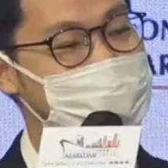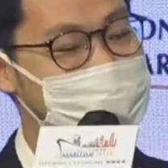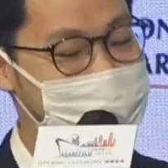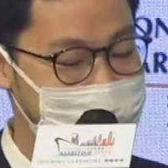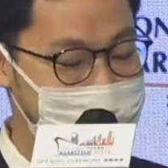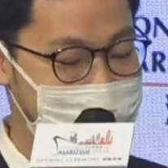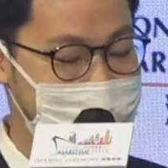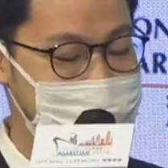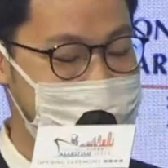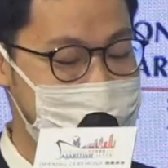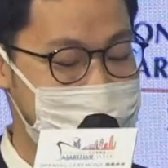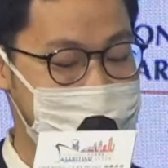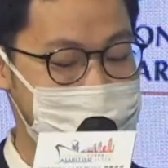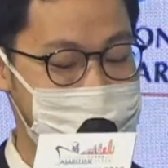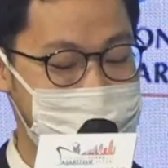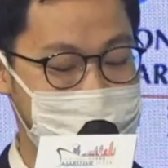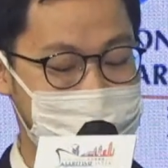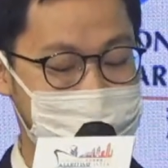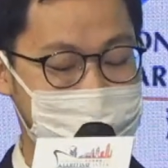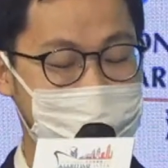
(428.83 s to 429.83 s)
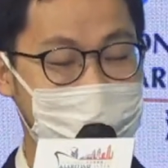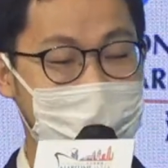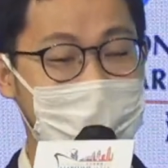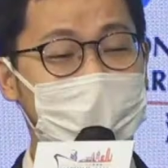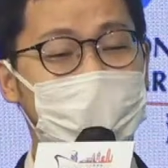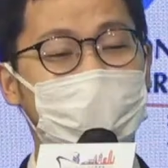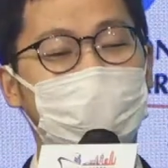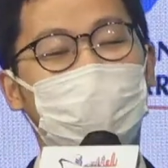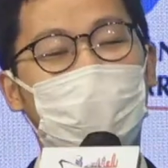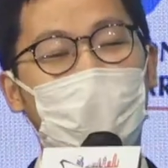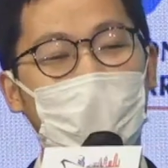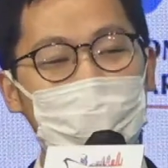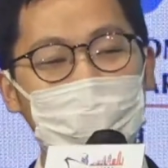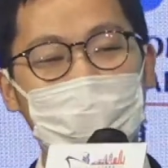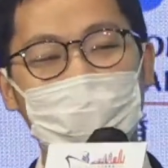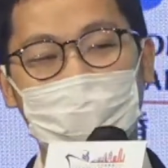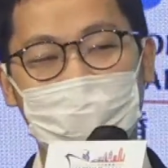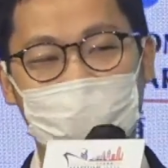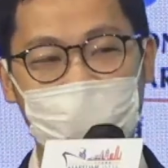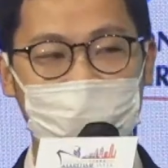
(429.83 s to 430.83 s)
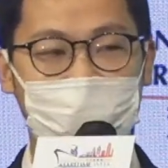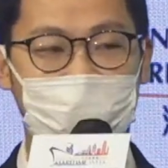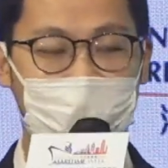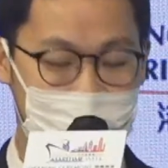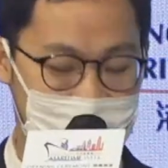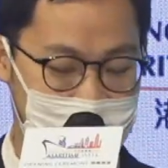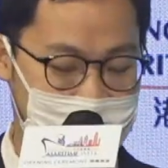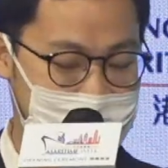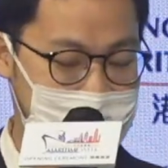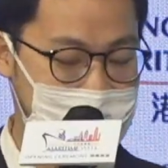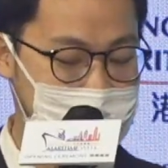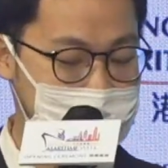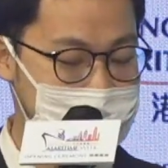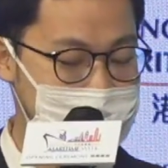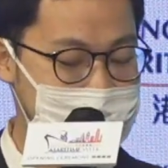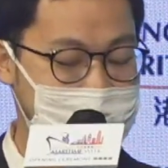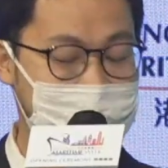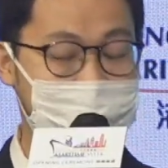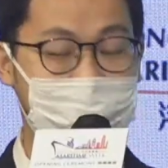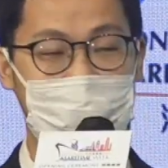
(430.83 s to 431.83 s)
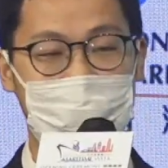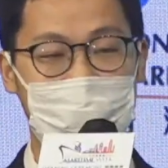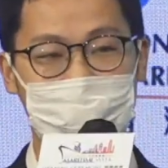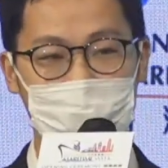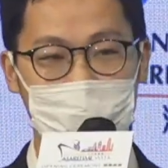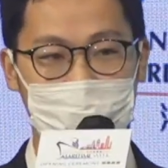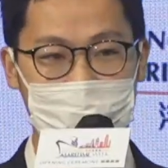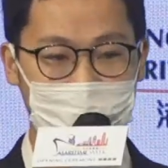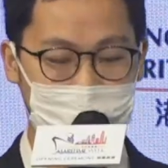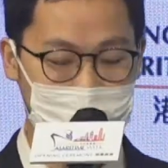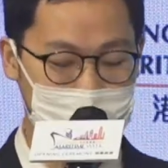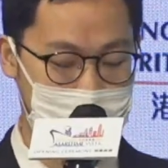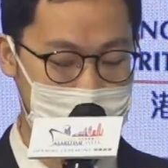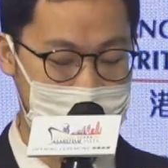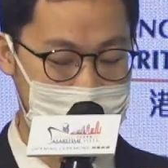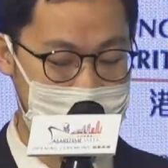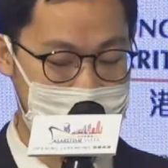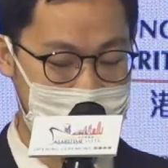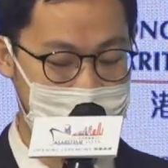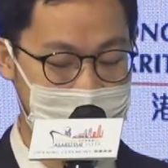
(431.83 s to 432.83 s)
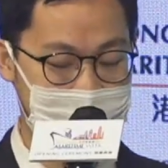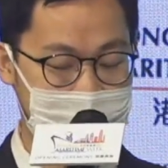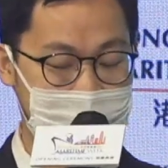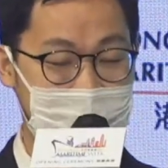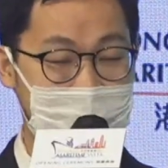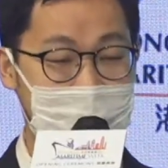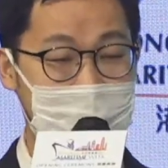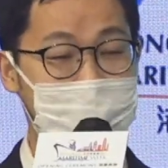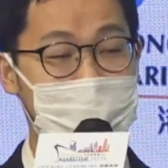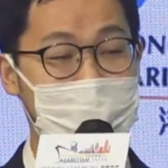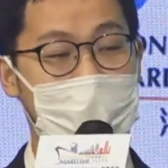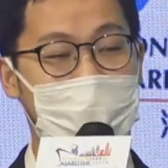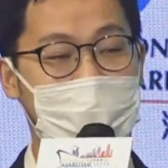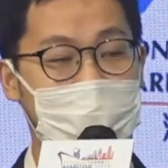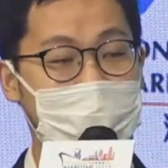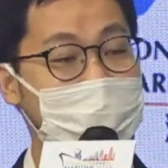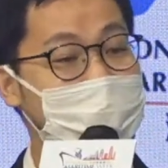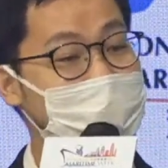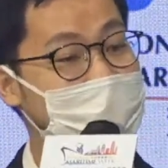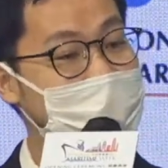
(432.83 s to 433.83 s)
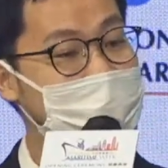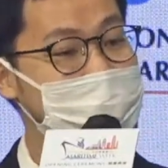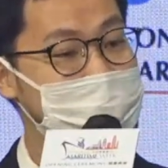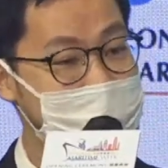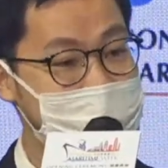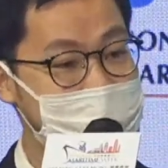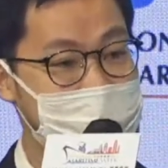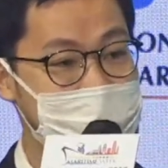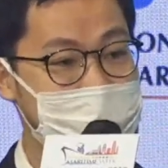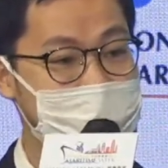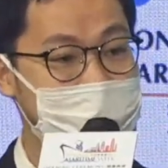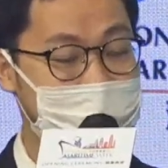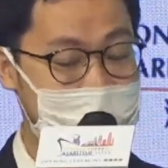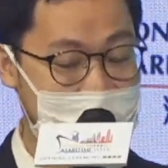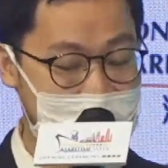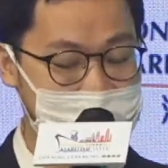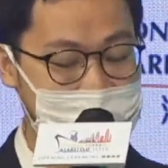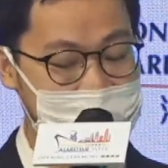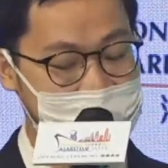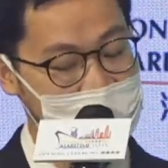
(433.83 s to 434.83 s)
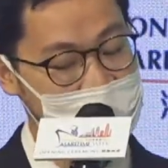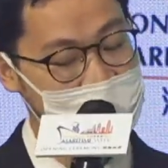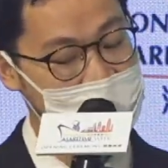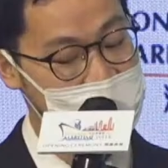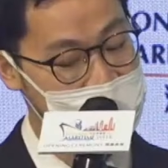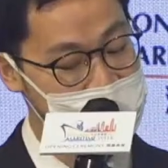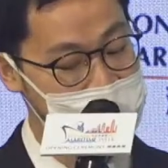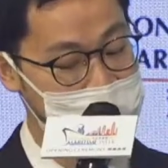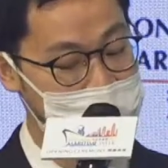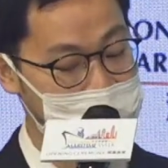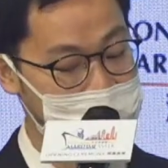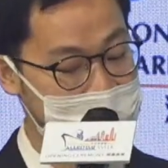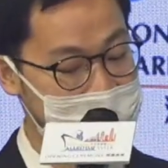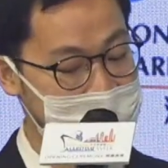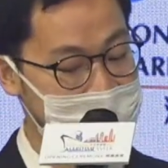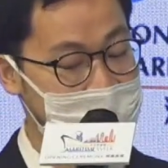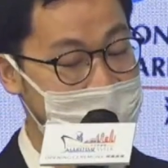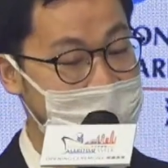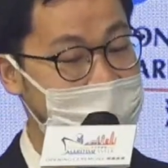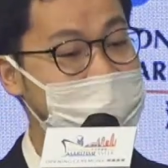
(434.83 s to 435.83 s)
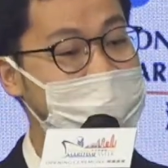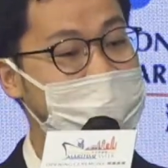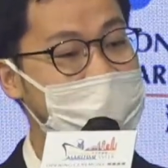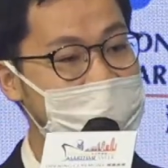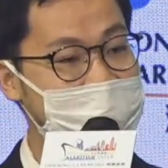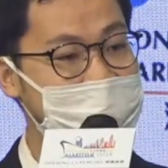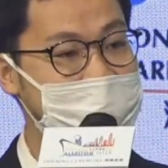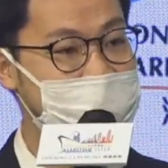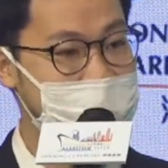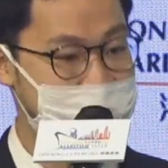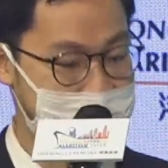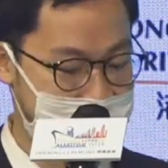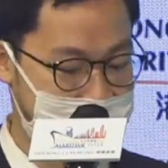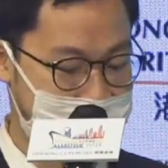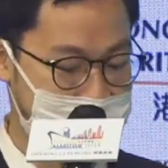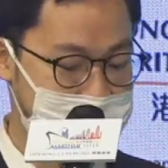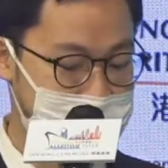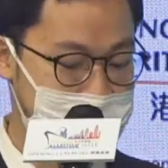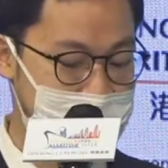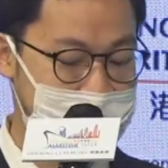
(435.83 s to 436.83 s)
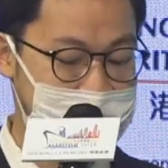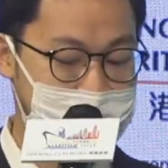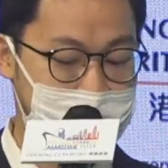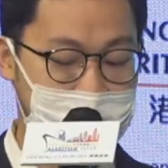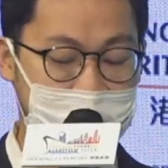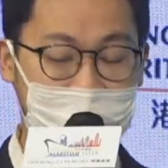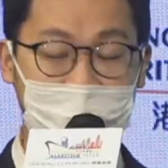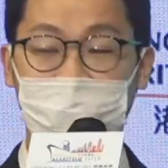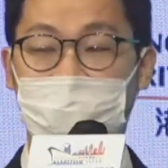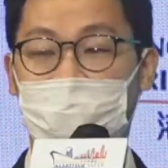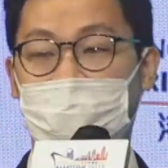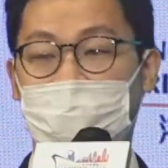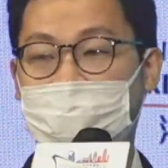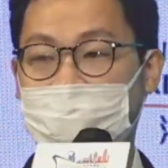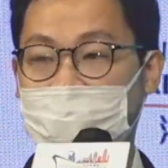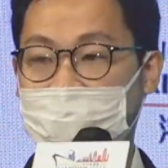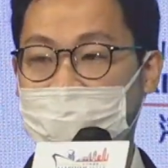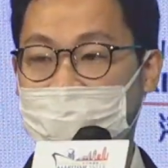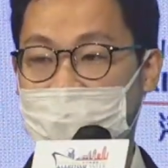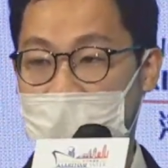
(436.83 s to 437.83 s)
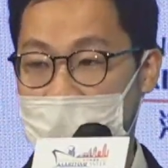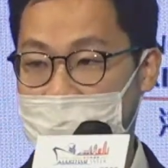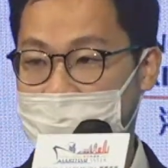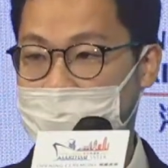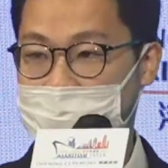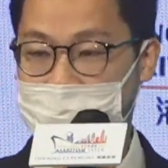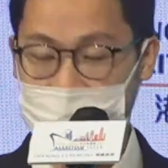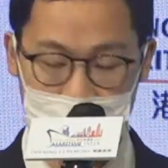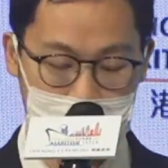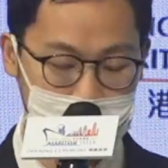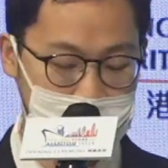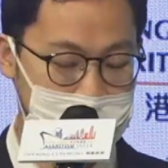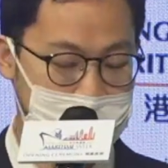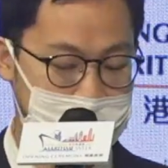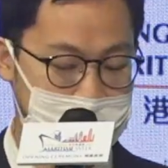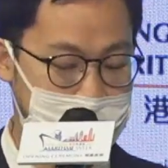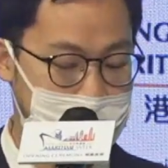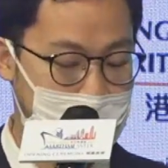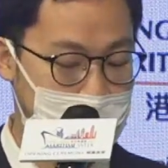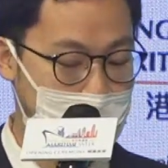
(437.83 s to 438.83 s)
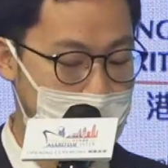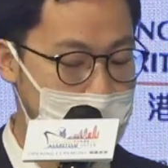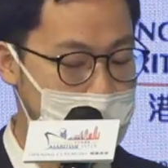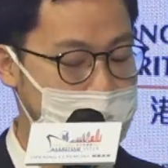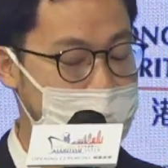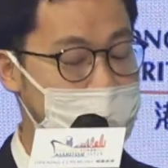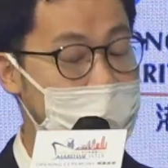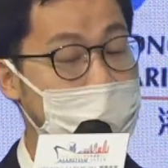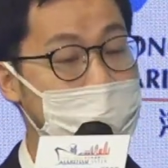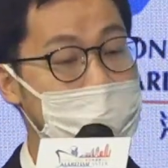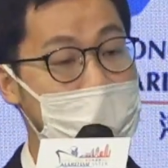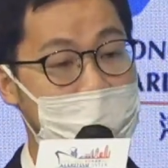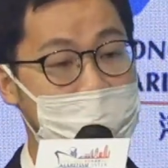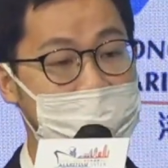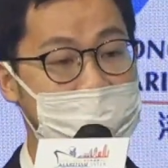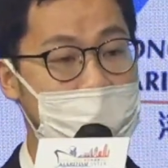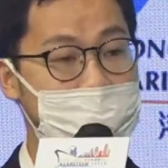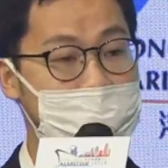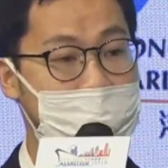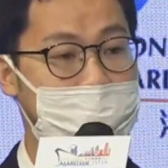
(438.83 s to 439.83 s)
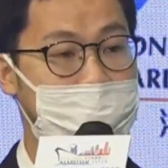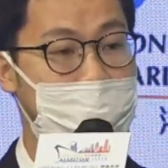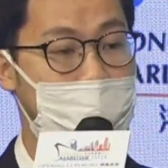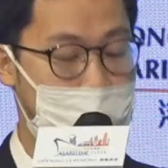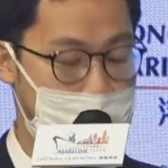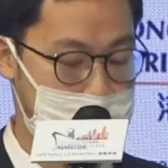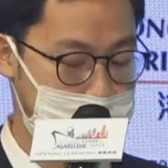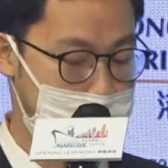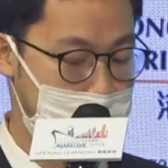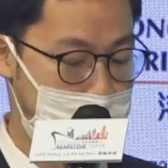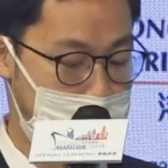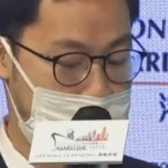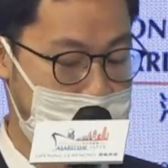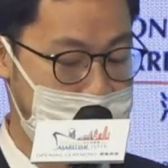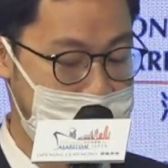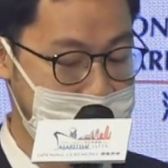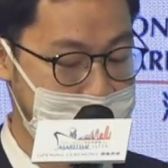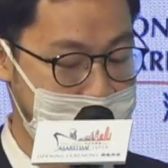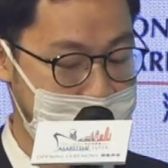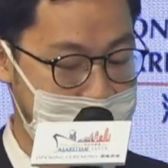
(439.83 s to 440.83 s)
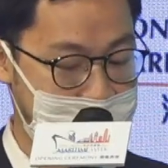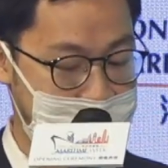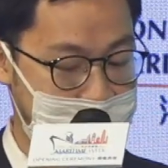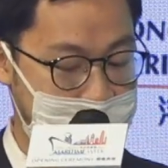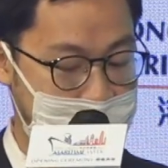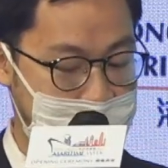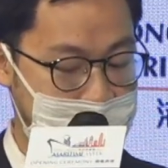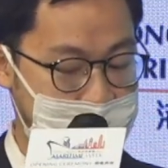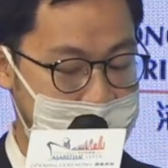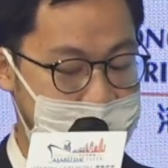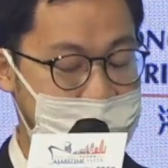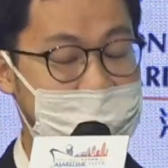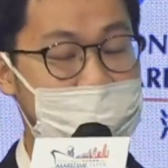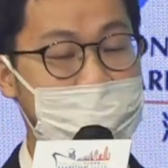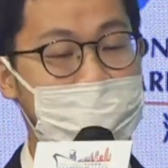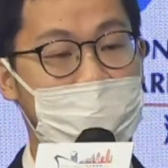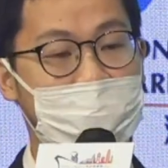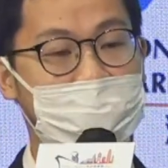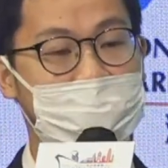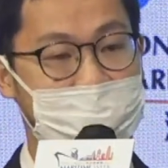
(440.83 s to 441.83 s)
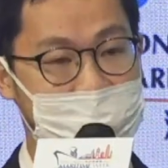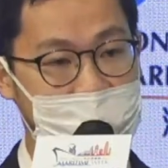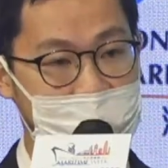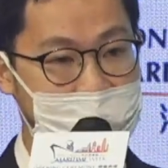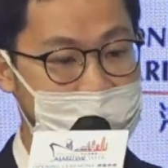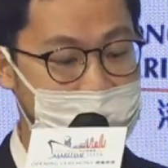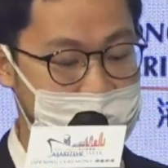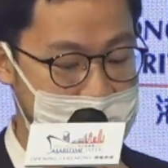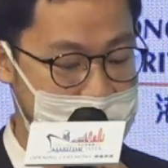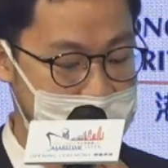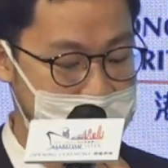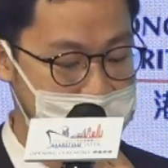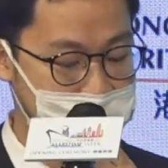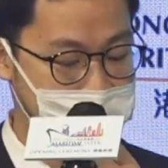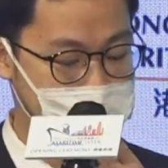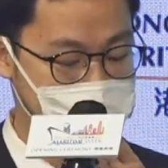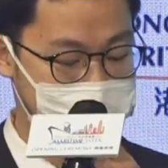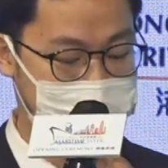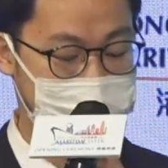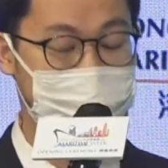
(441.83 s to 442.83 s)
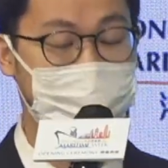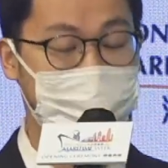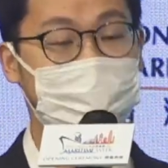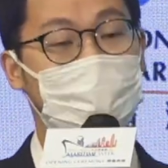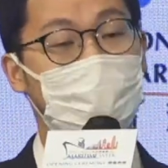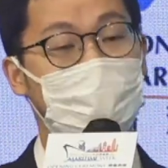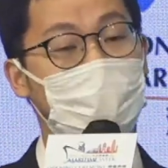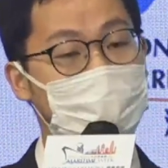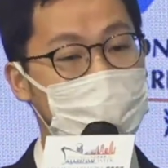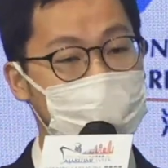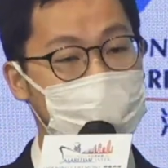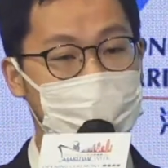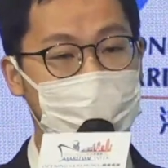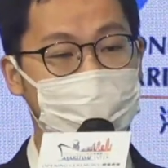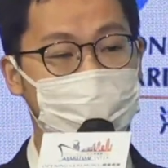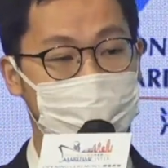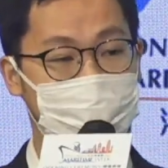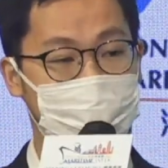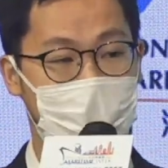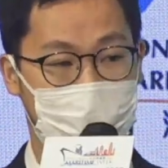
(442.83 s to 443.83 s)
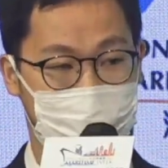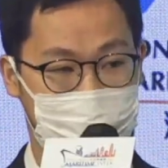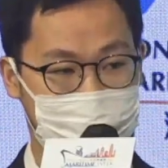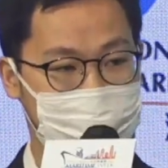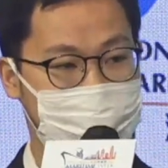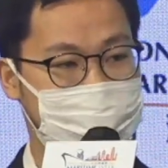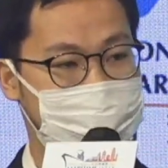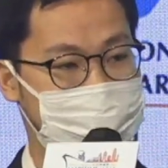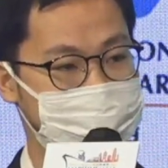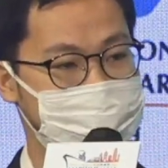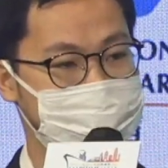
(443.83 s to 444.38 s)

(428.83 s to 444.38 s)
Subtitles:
the video. To formally kick off the opening ceremony of the week, may I invite Mr. Lam Sai Hung, the Secretary for Transport and Logistics and the Chairman of the Hong Kong Maritime and Port Board, to come on stage and deliver the opening remarks.